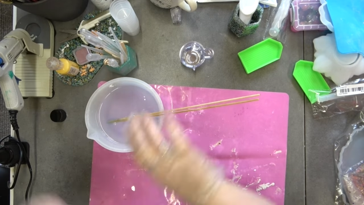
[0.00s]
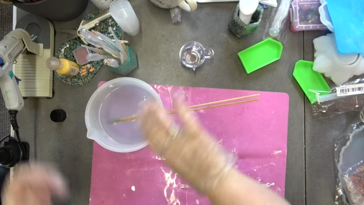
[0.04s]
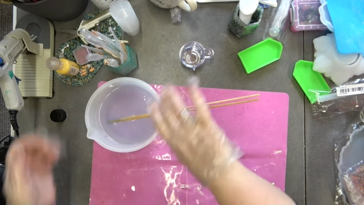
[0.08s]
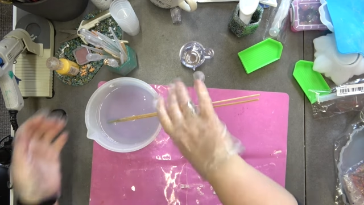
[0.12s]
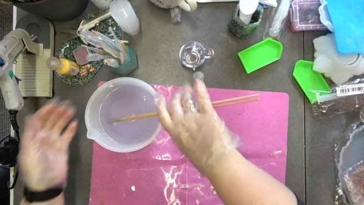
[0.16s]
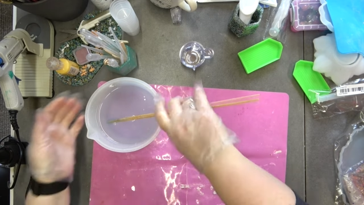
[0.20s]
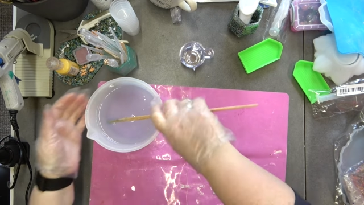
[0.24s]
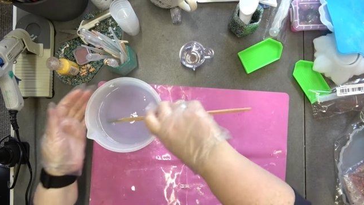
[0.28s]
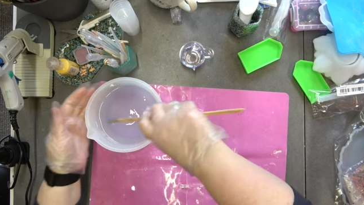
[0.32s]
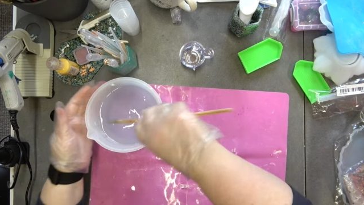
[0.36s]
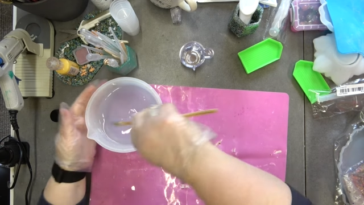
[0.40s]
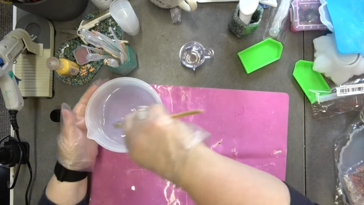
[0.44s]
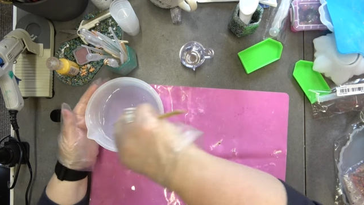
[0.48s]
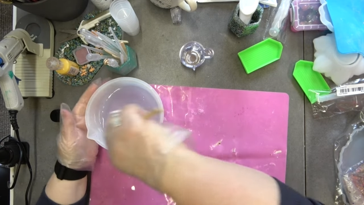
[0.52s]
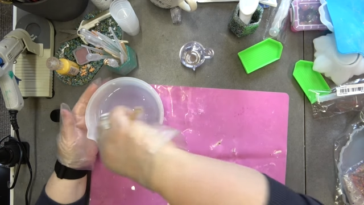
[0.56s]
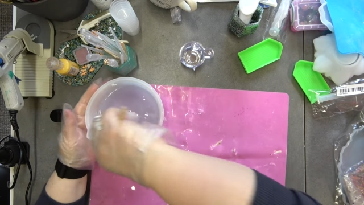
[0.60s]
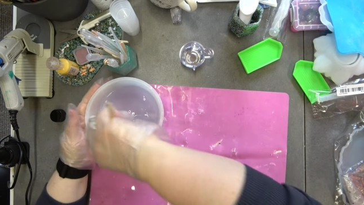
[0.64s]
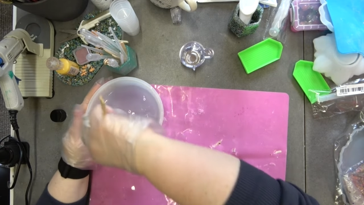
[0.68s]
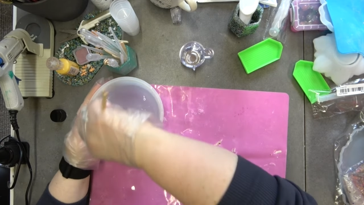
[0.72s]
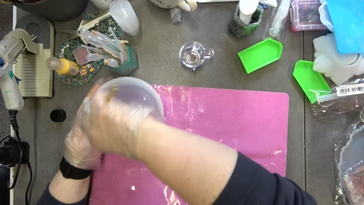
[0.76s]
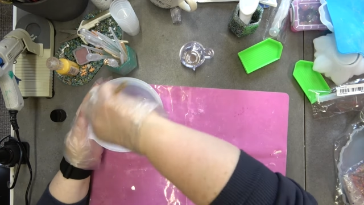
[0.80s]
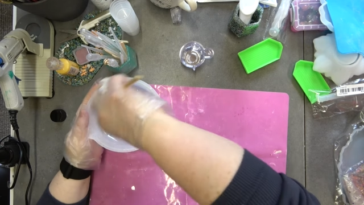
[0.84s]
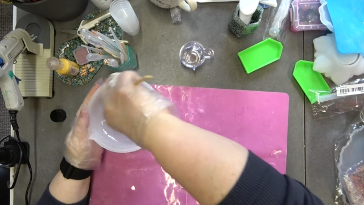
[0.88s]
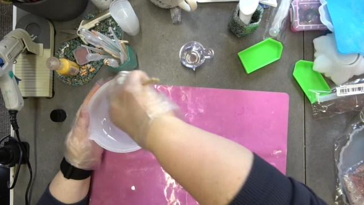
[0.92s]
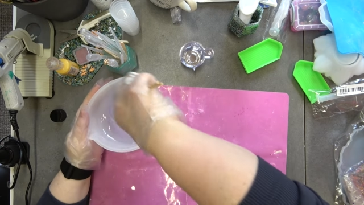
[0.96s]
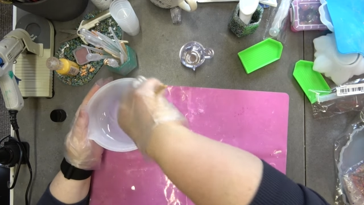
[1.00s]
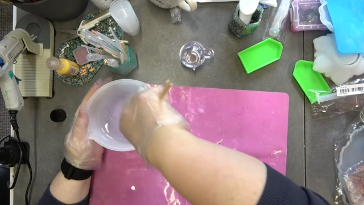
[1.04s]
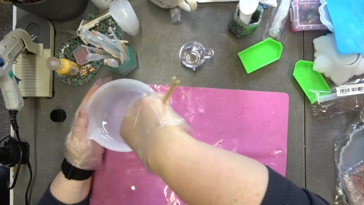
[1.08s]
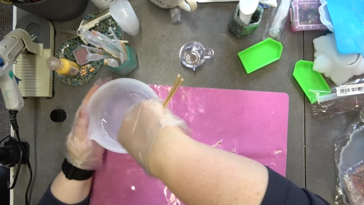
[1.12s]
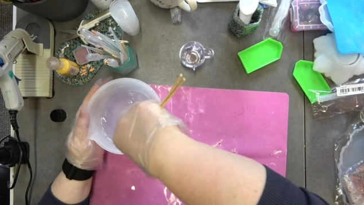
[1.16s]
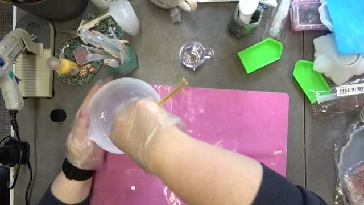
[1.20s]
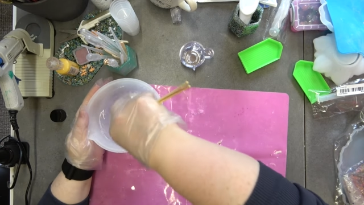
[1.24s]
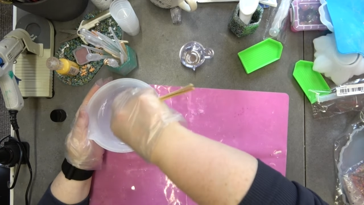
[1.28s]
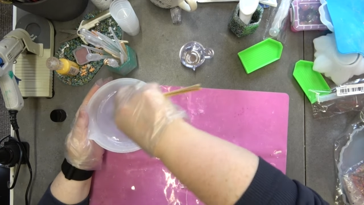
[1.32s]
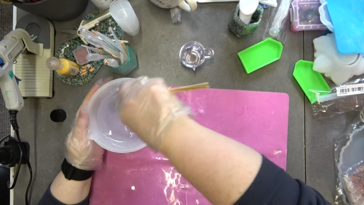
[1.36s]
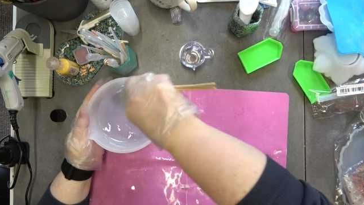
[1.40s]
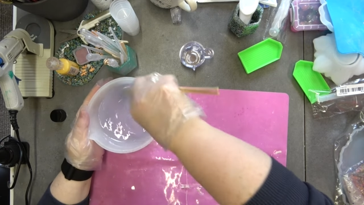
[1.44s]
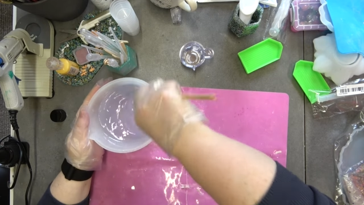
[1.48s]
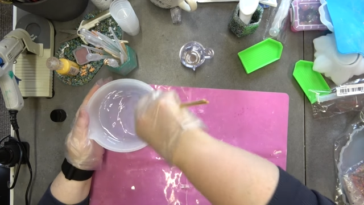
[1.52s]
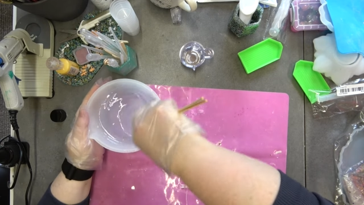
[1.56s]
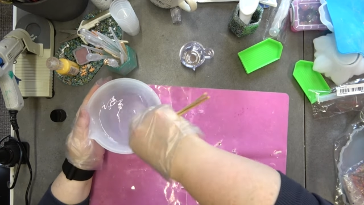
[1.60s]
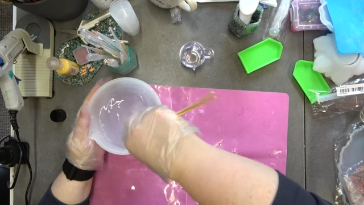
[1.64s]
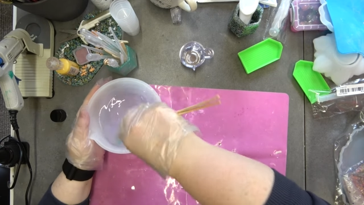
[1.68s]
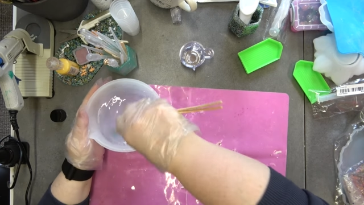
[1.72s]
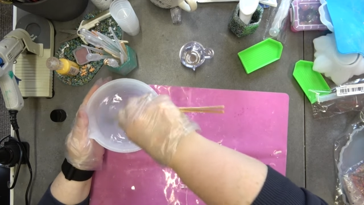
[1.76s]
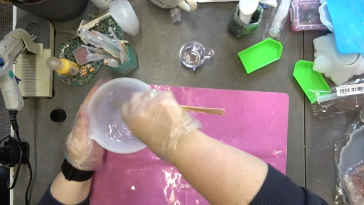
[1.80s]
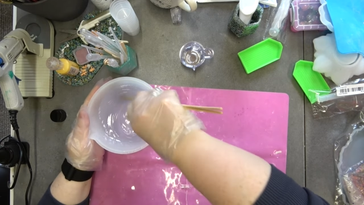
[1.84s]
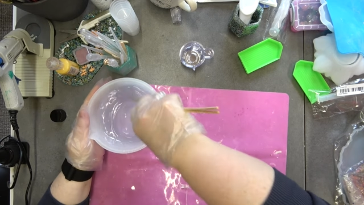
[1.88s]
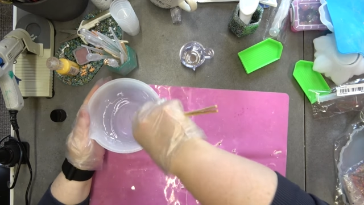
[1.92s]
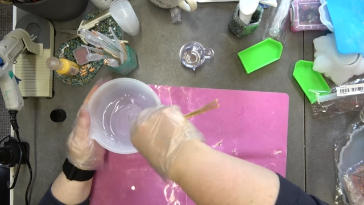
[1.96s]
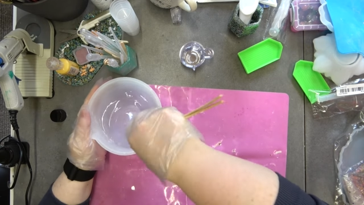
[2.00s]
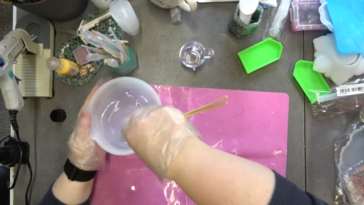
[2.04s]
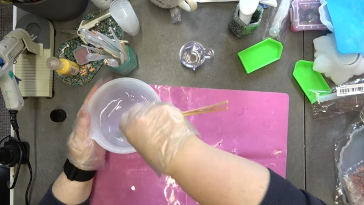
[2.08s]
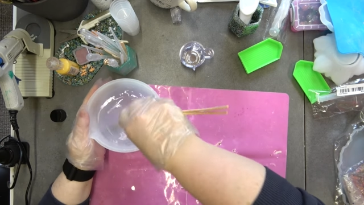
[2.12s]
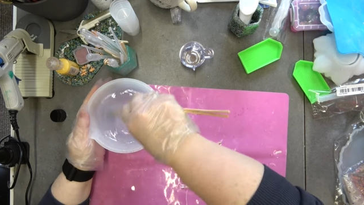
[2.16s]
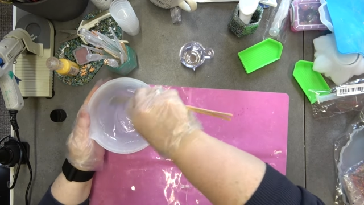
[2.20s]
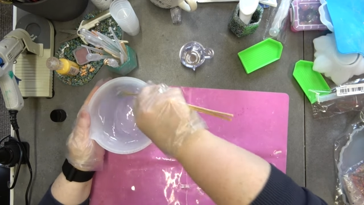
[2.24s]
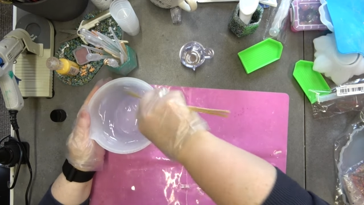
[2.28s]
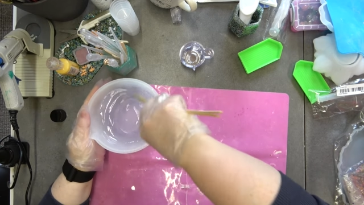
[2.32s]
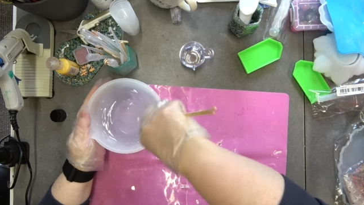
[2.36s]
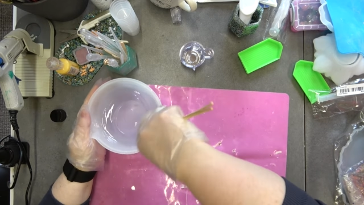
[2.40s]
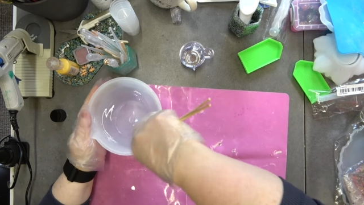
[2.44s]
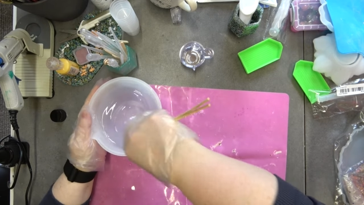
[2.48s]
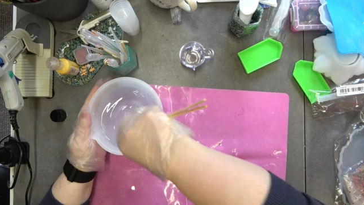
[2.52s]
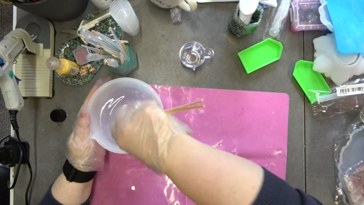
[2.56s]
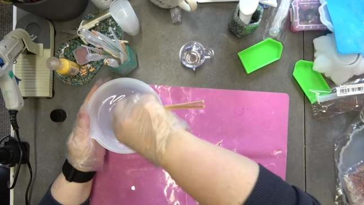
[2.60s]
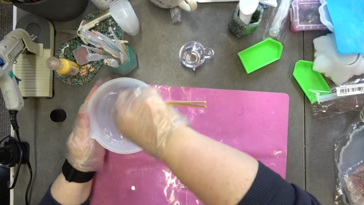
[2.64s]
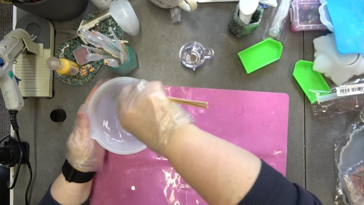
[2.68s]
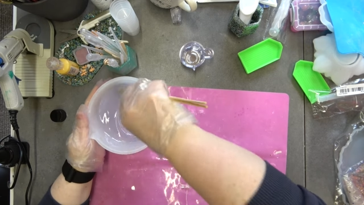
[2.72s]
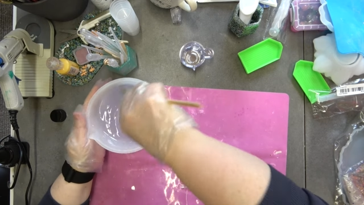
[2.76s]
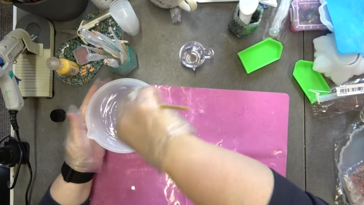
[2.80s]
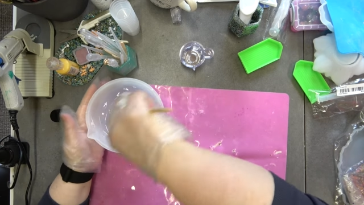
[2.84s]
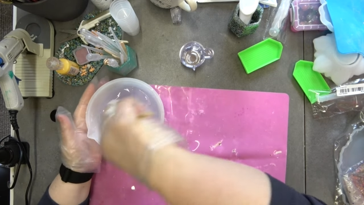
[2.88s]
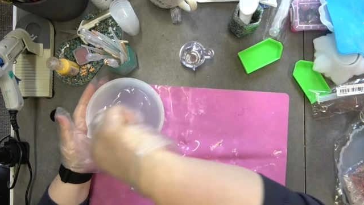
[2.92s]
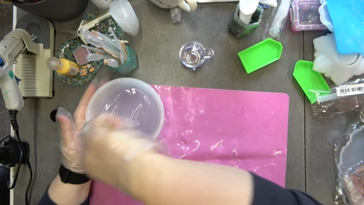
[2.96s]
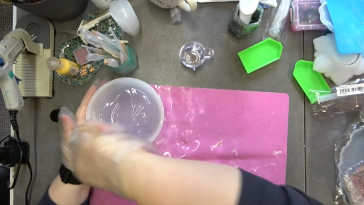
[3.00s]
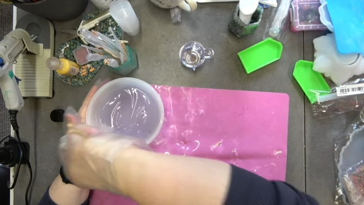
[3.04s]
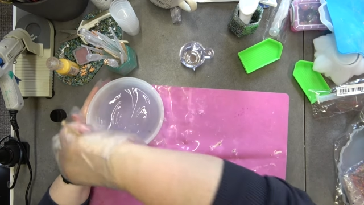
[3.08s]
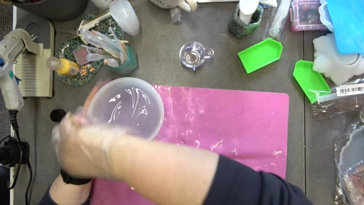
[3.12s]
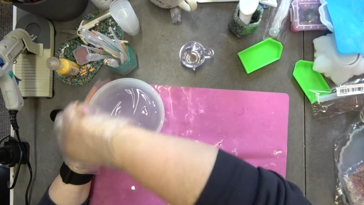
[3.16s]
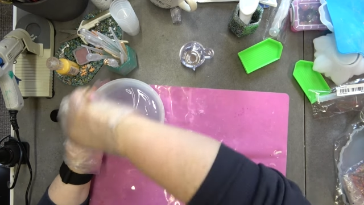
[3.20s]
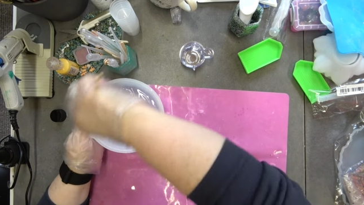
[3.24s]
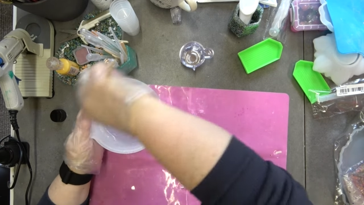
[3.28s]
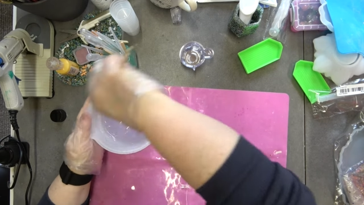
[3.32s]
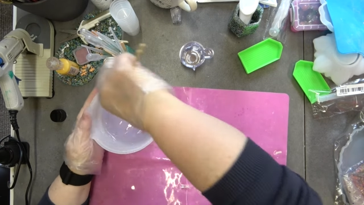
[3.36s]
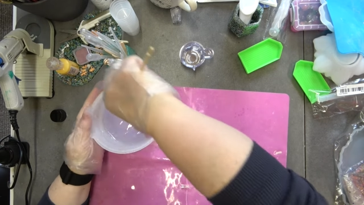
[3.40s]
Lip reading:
[unreadable: no face in view]